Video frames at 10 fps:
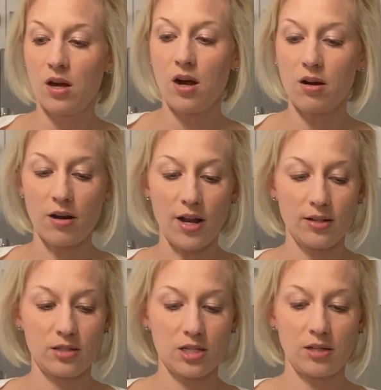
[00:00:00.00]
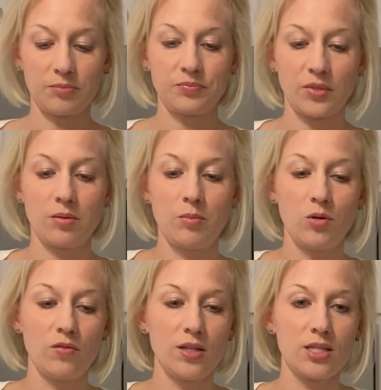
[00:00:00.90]
All right, let me
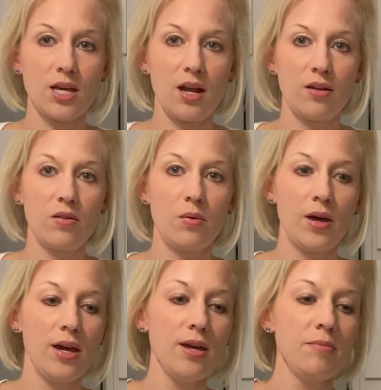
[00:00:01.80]
move this out of the way.